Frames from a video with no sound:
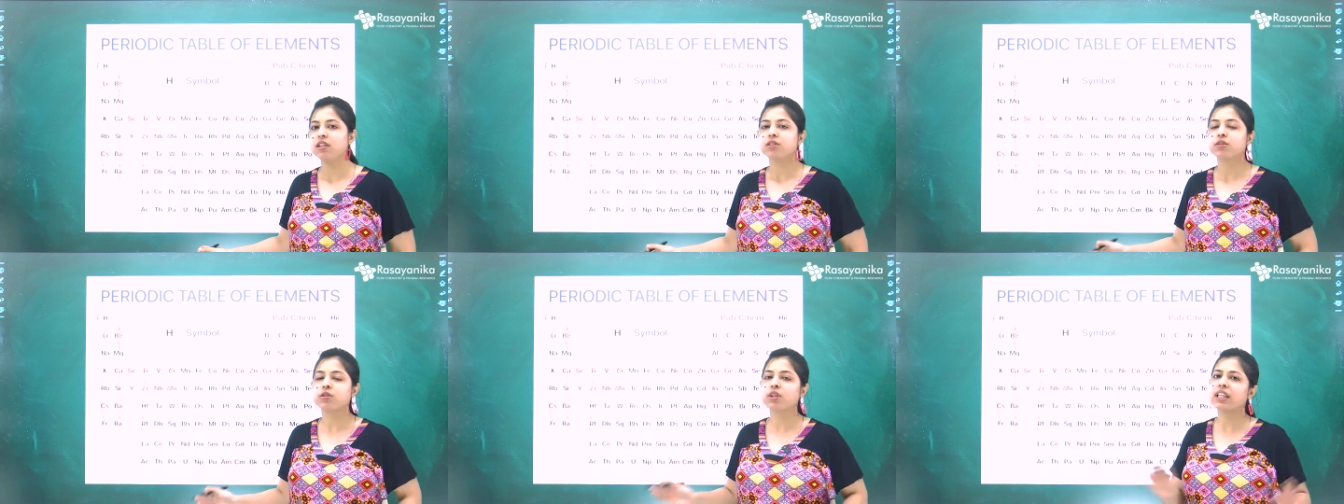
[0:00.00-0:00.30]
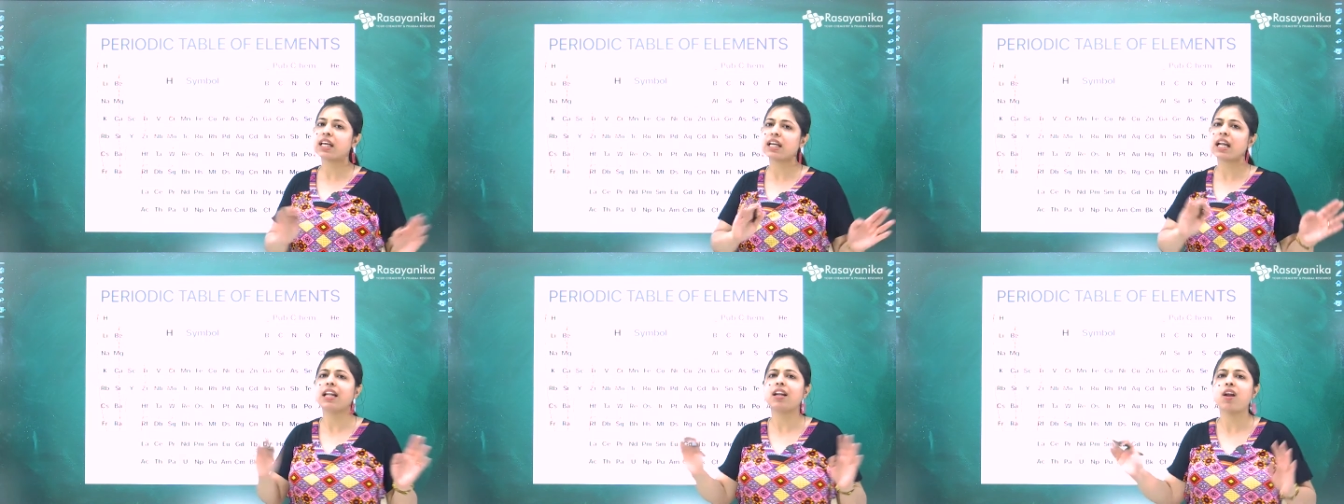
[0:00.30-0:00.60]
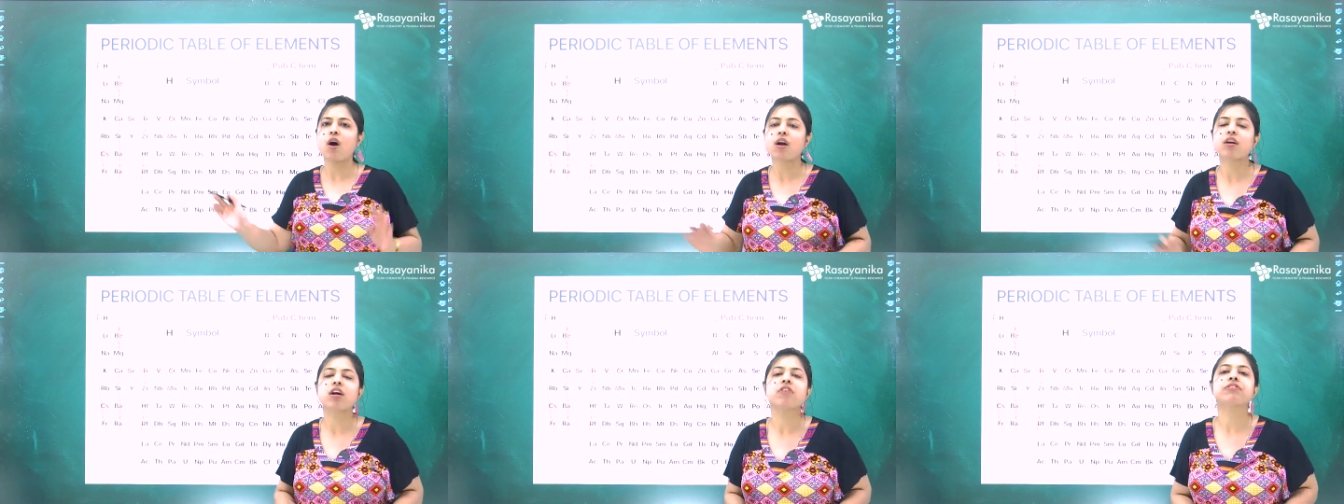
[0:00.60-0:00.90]
So there are a
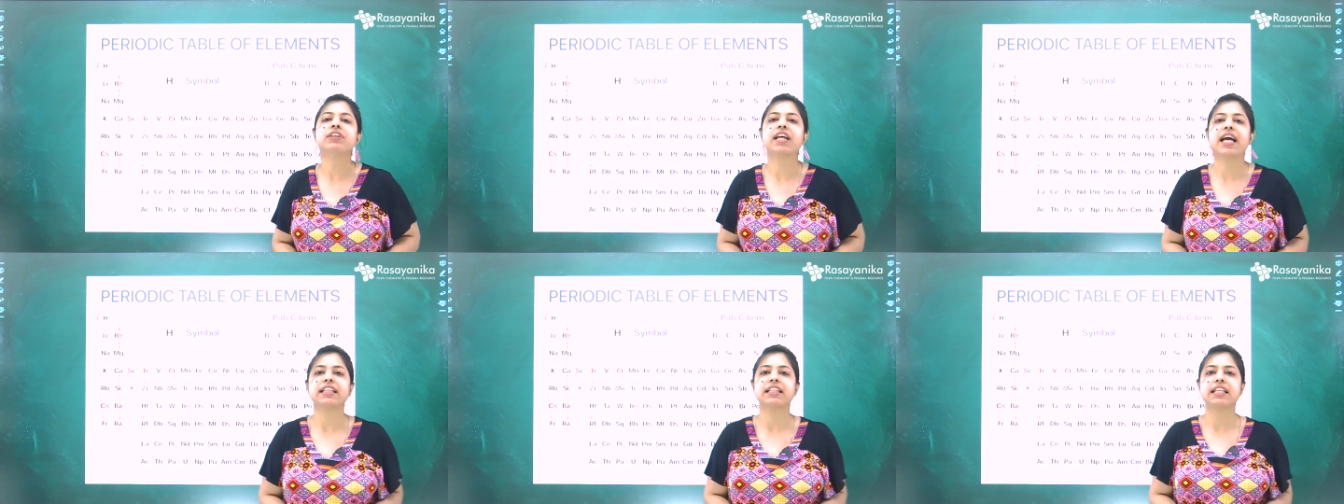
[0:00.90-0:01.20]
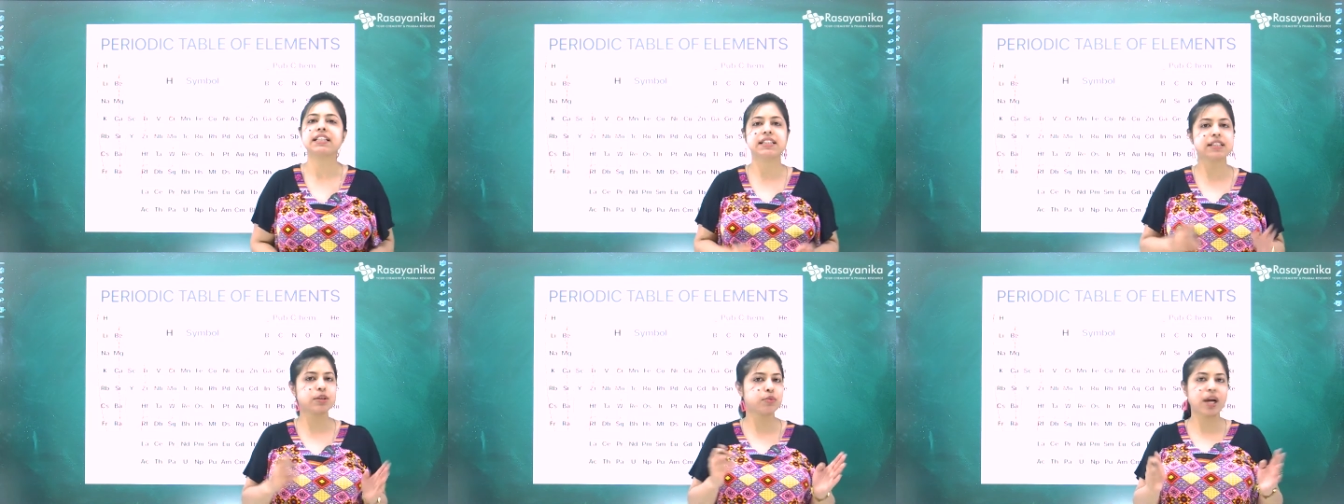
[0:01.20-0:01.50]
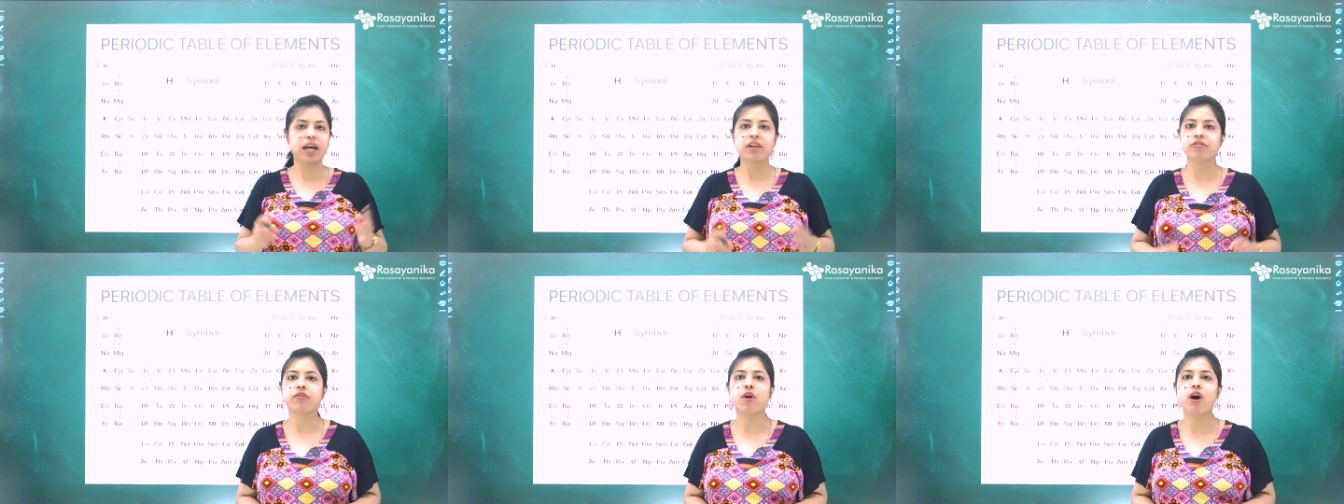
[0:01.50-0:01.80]
lot of techniques you
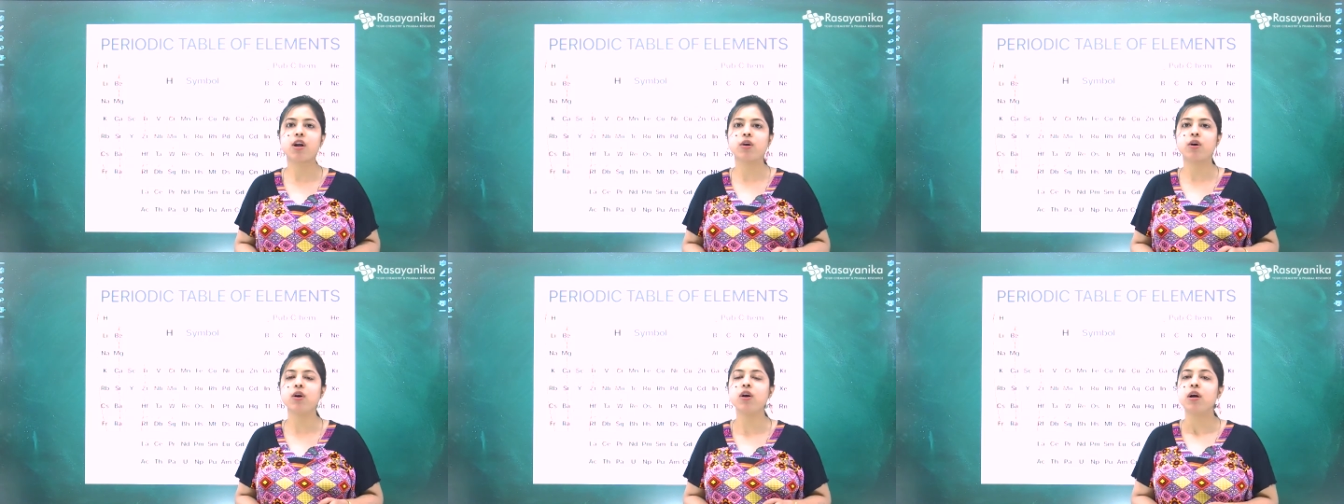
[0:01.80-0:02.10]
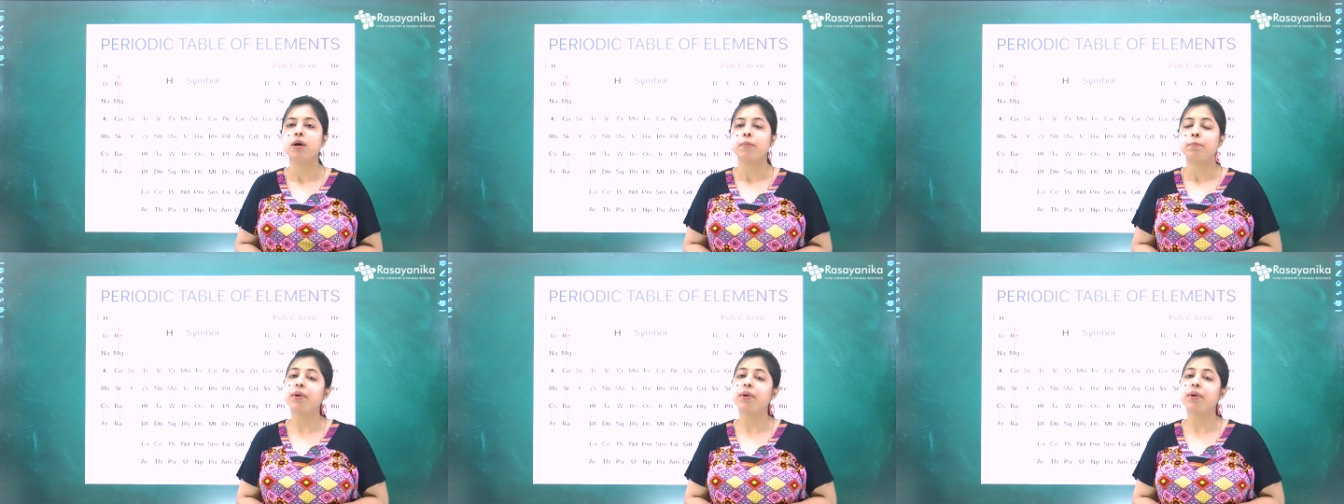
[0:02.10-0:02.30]
can follow,